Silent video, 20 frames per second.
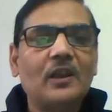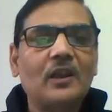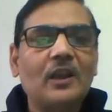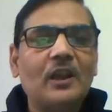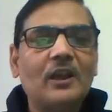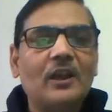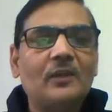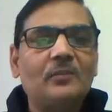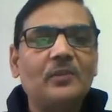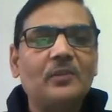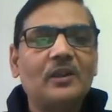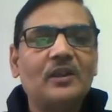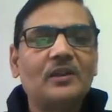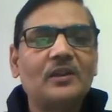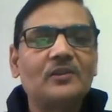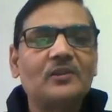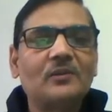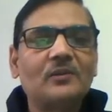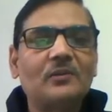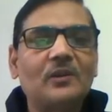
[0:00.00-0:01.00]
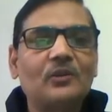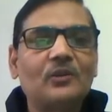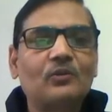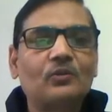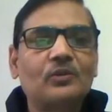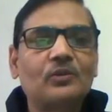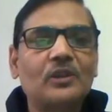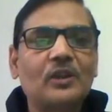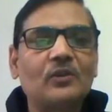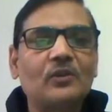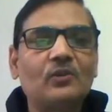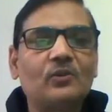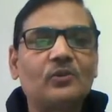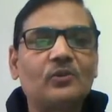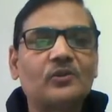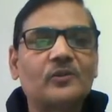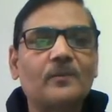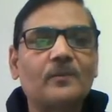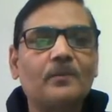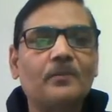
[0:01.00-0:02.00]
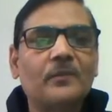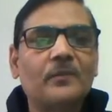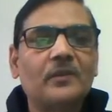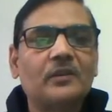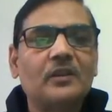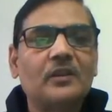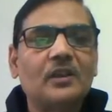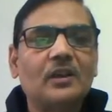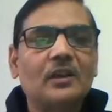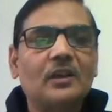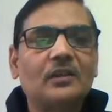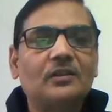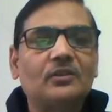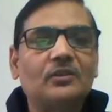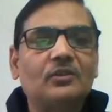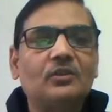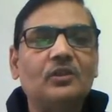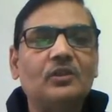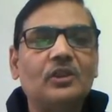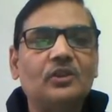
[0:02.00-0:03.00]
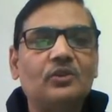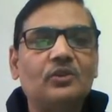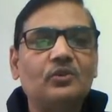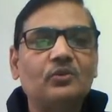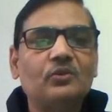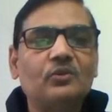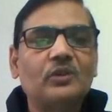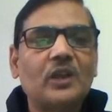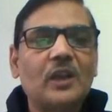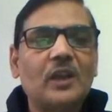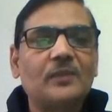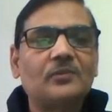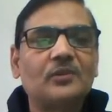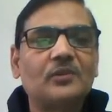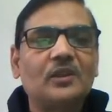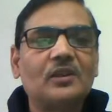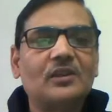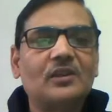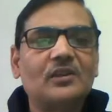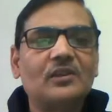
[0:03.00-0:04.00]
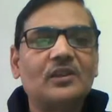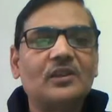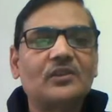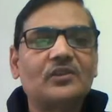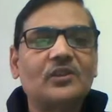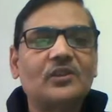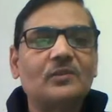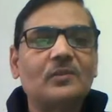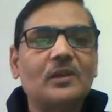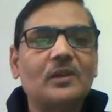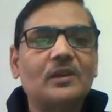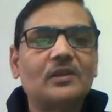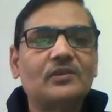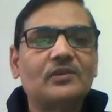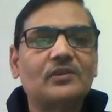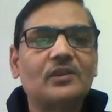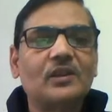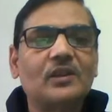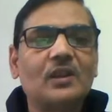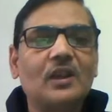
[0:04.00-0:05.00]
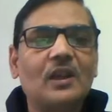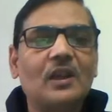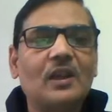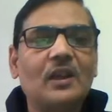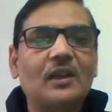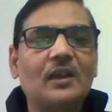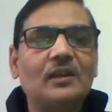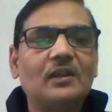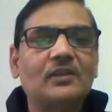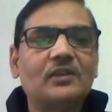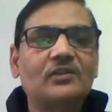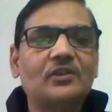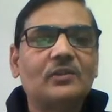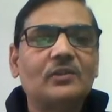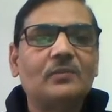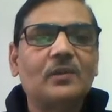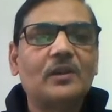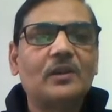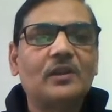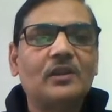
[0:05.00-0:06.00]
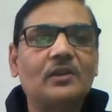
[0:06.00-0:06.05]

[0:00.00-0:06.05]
And because of heterozygotes, the two types, that is ST by ST and ST by